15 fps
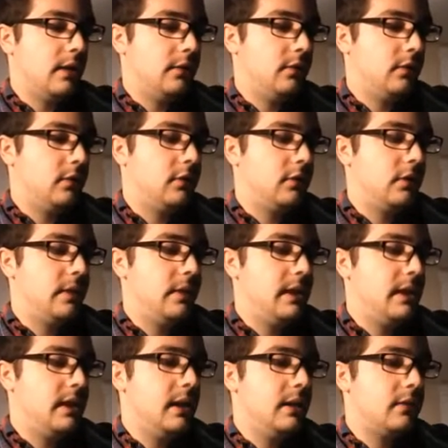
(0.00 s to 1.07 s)
So
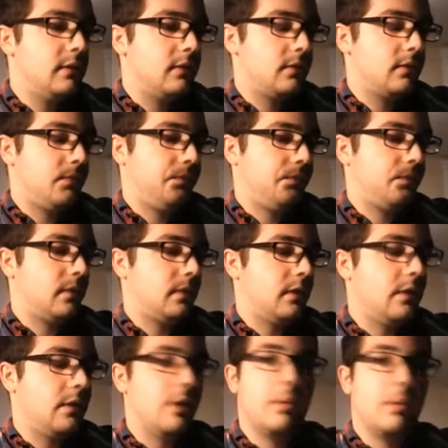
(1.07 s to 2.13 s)
in these,
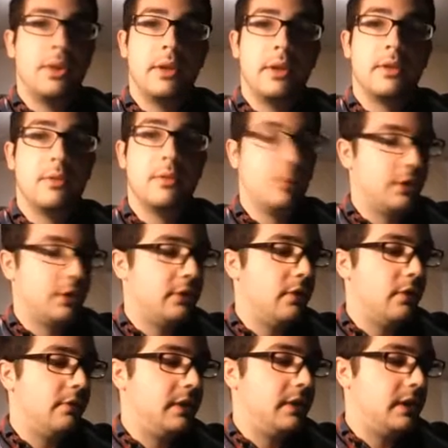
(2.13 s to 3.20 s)
or with this
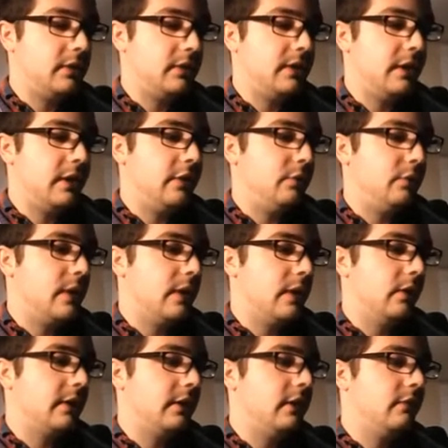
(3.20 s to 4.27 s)
whole video series, we are
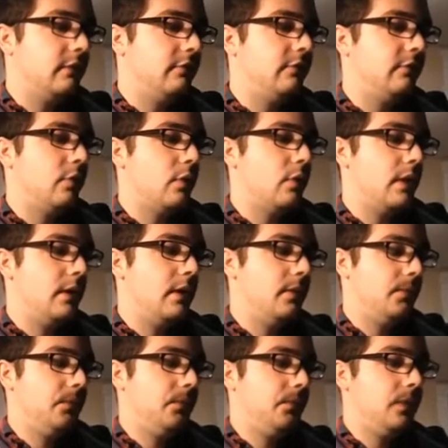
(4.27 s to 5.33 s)
looking
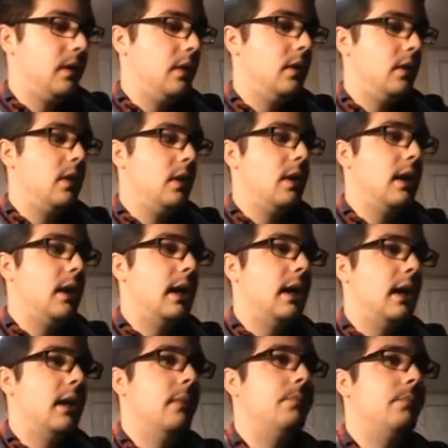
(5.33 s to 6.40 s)
for
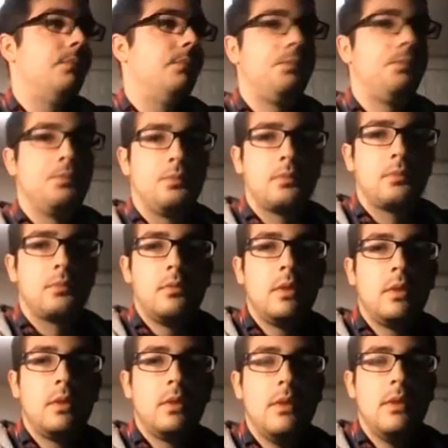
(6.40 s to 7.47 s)

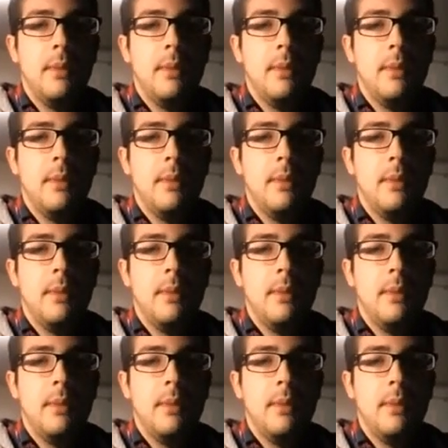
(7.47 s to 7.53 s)
the